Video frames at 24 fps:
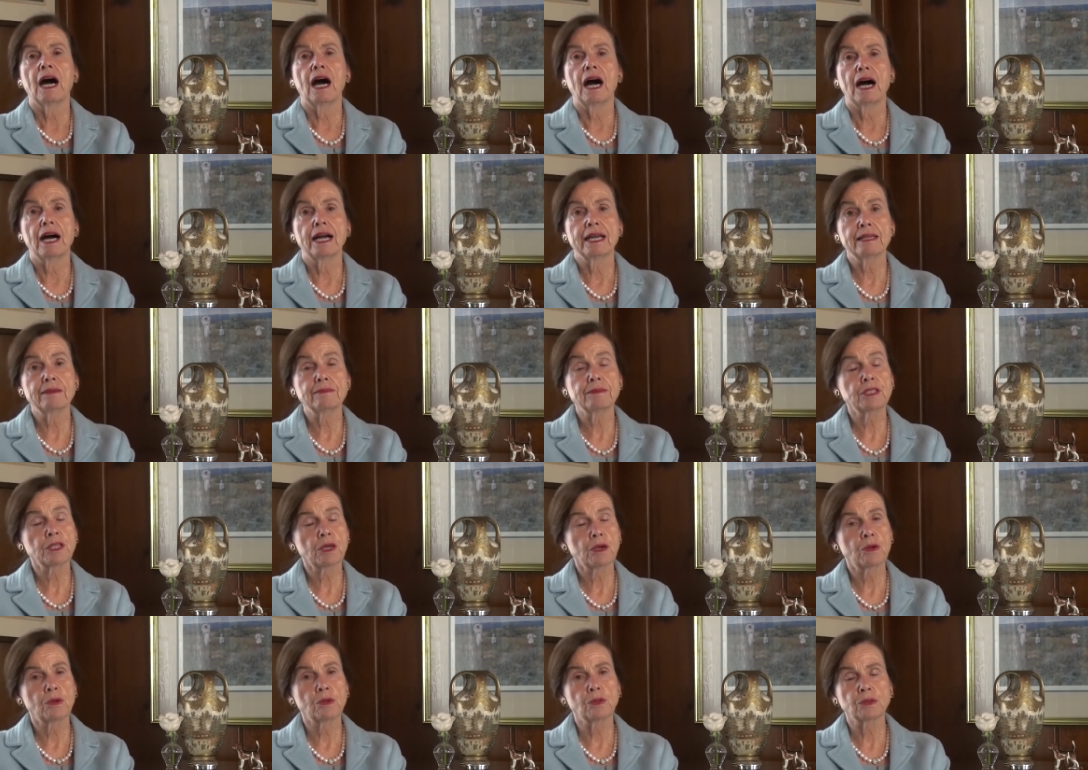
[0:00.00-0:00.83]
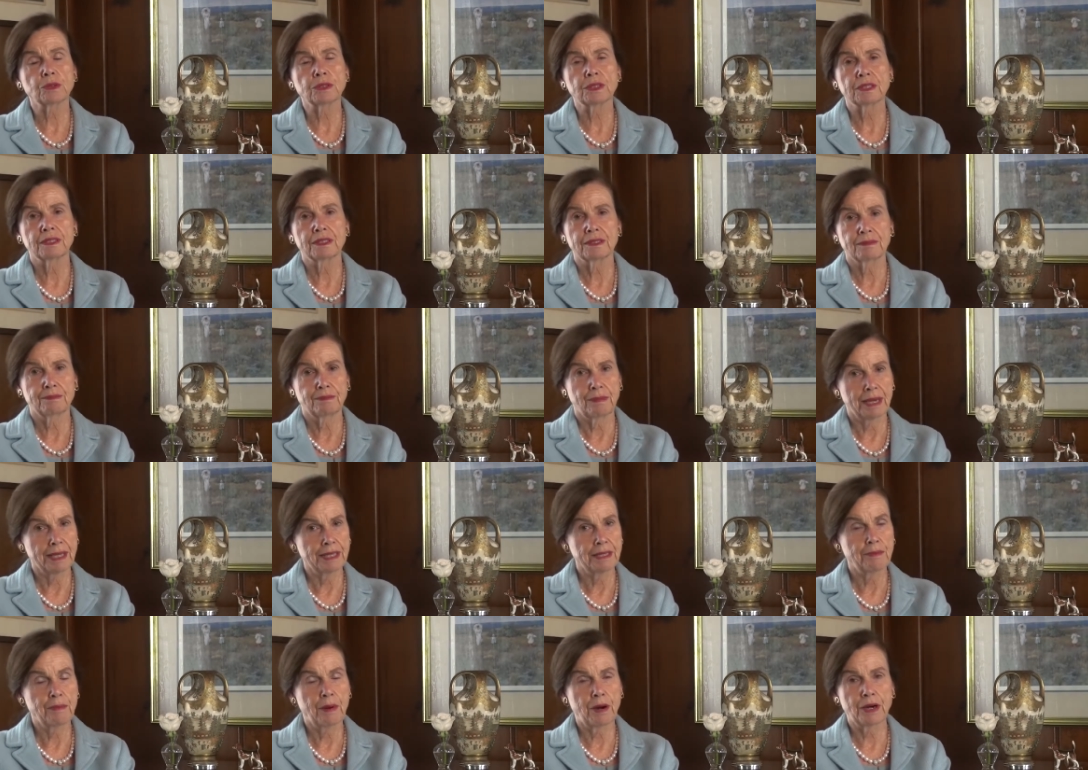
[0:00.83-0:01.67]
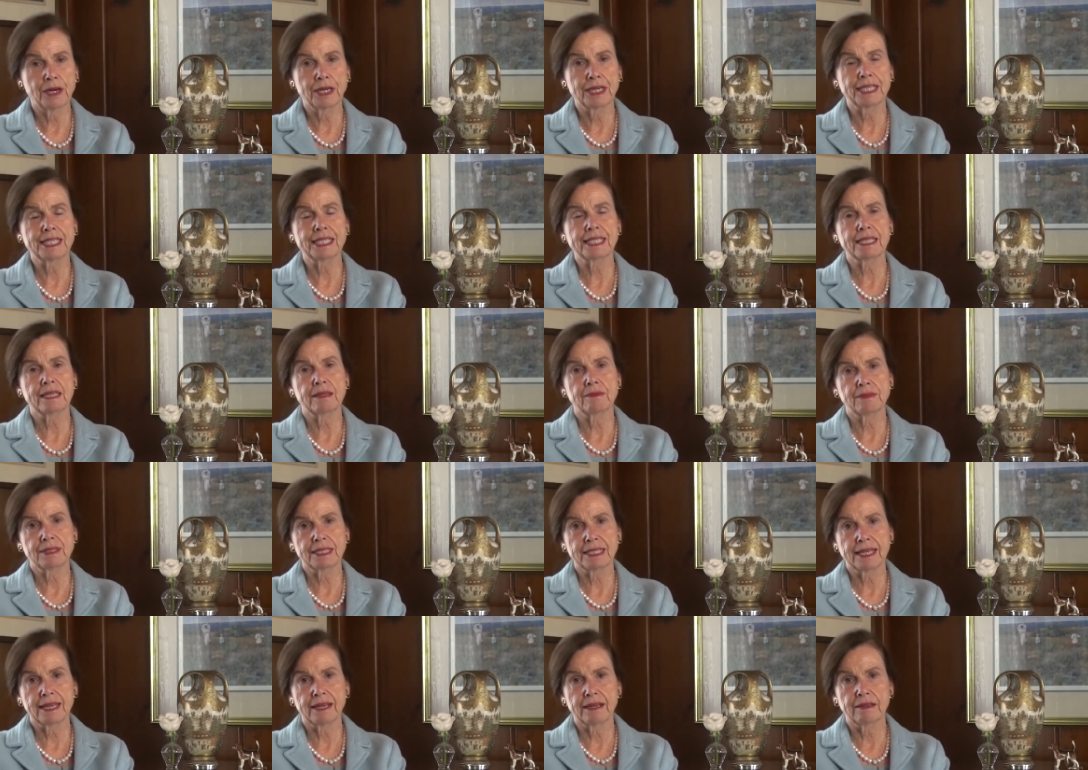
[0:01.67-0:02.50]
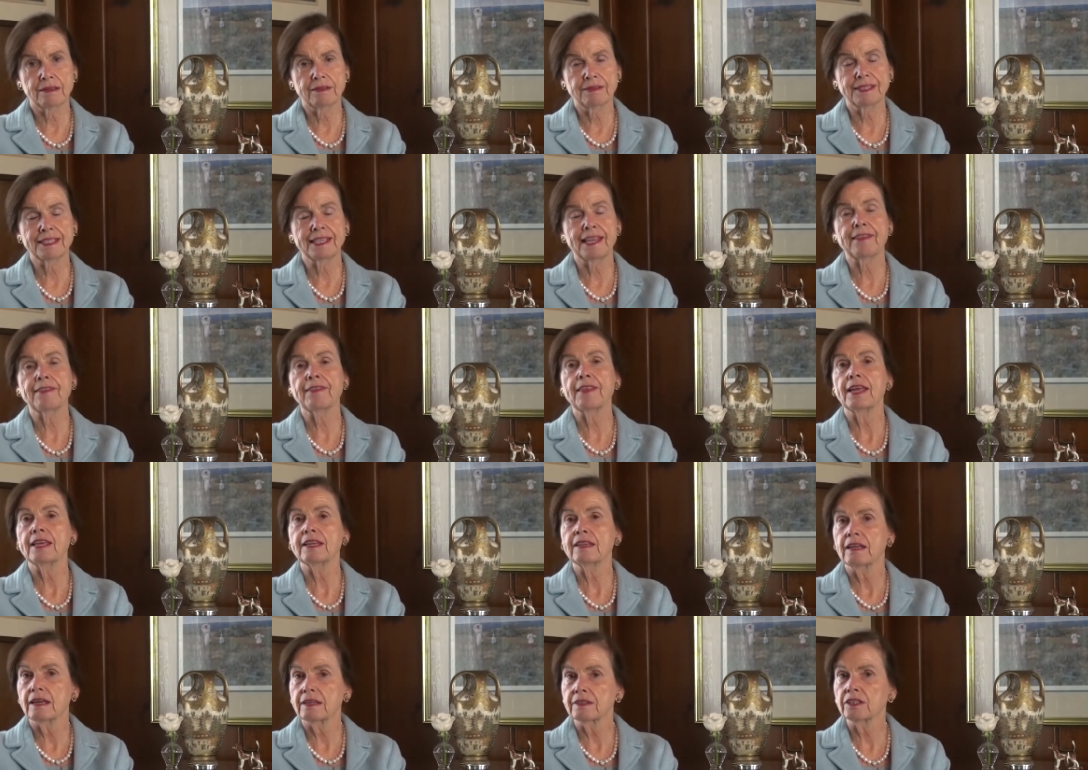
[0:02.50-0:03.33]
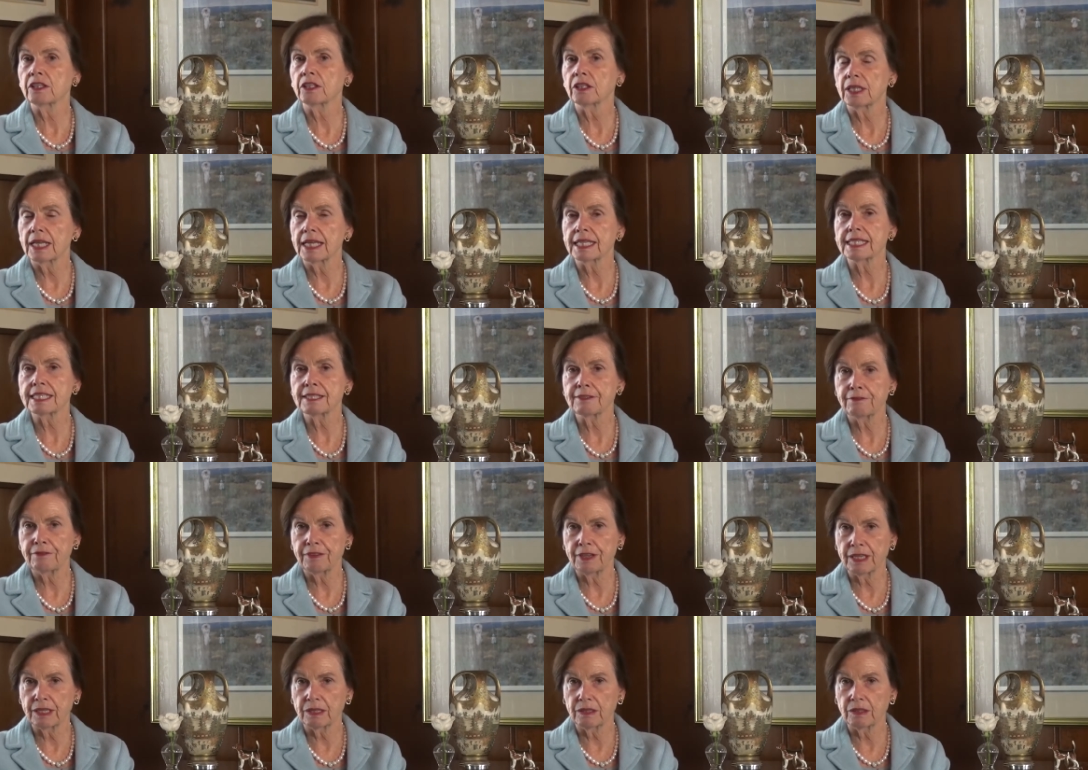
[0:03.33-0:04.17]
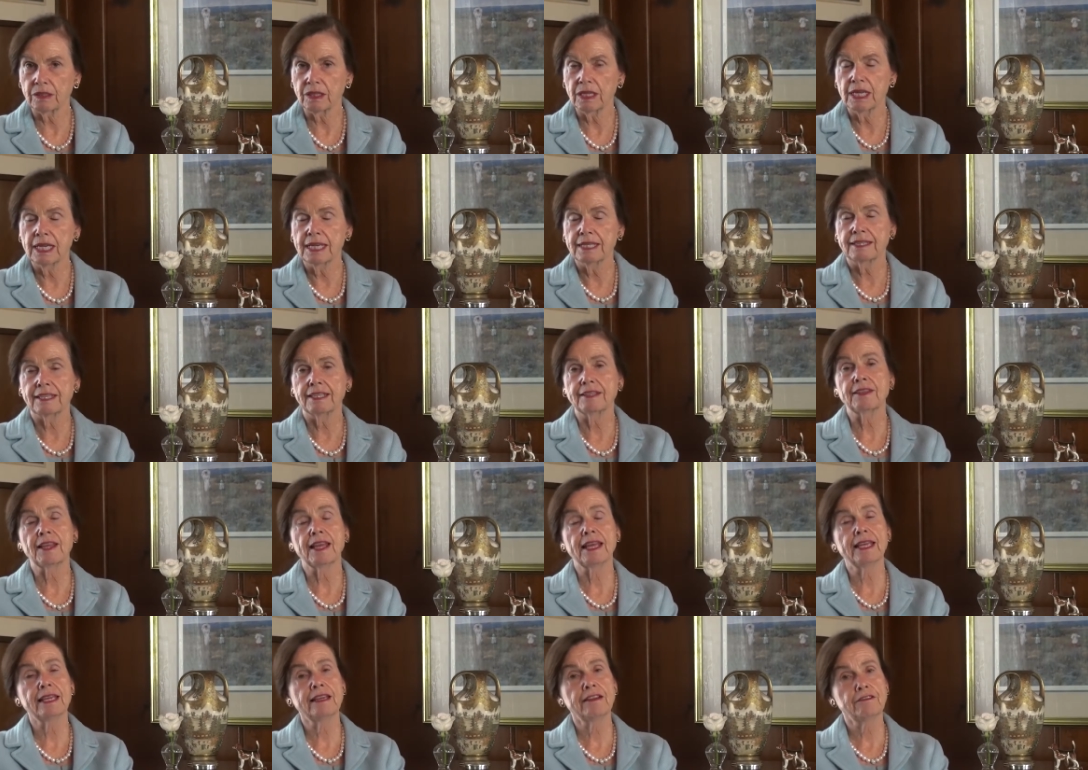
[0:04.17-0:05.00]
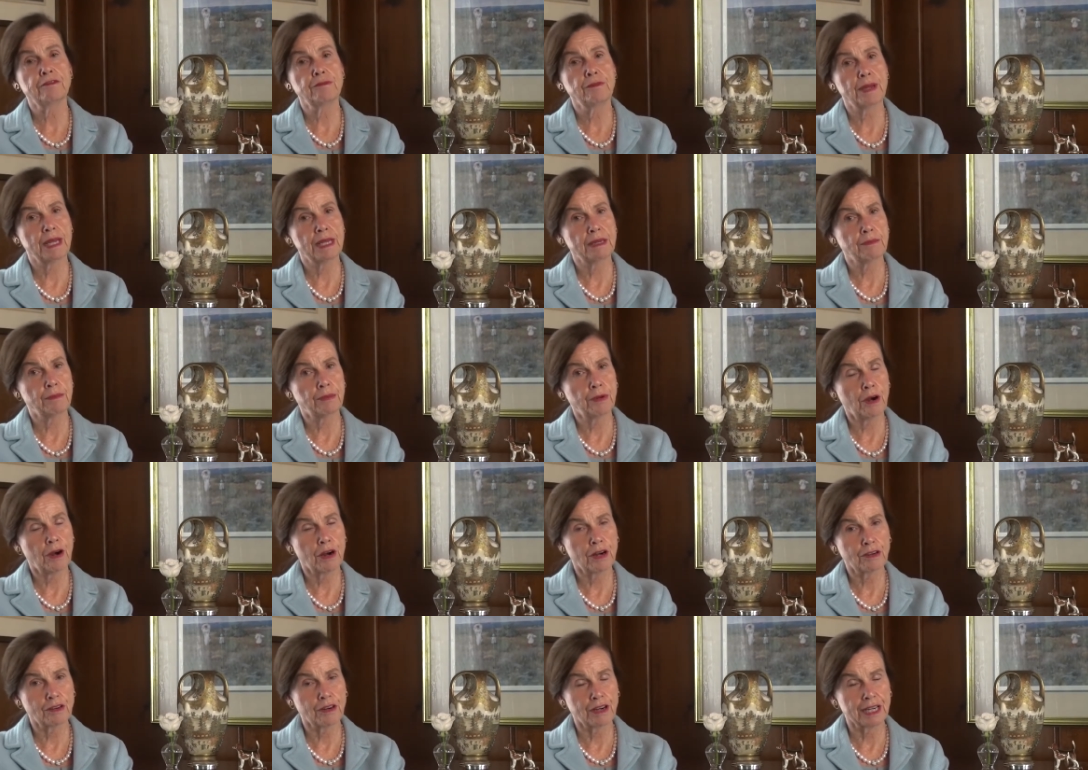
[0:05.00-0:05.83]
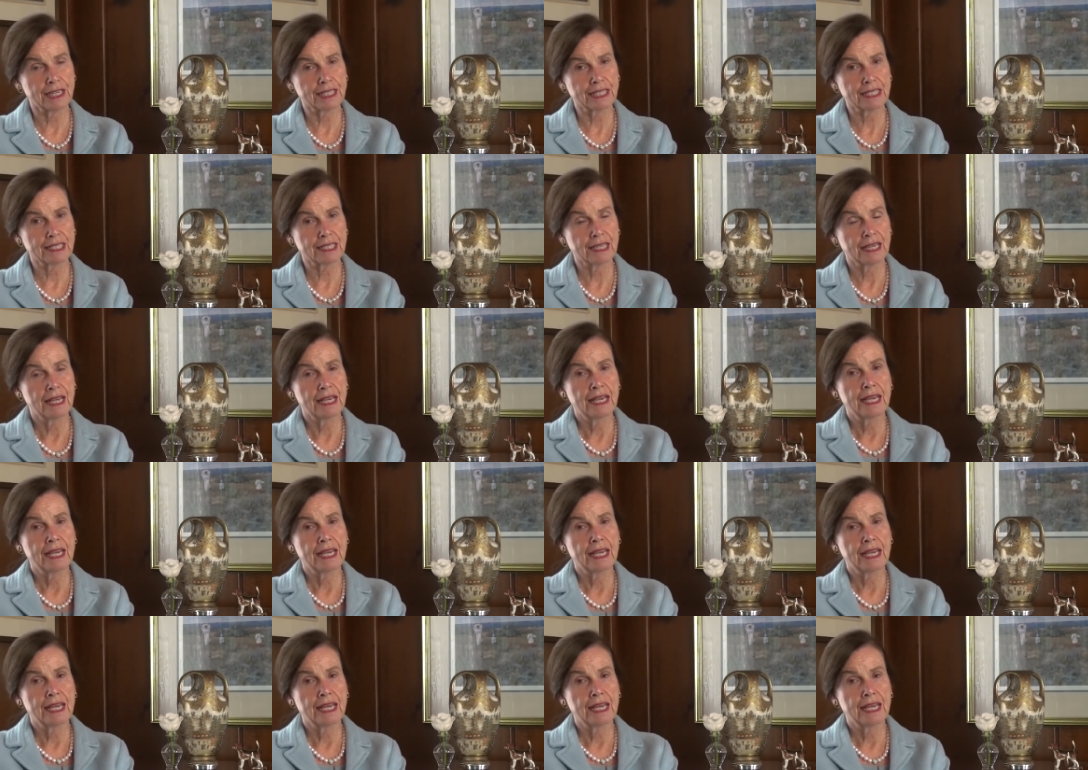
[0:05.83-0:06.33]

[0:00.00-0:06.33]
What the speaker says: I am told by the parties themselves that they nonetheless feel that they have made progress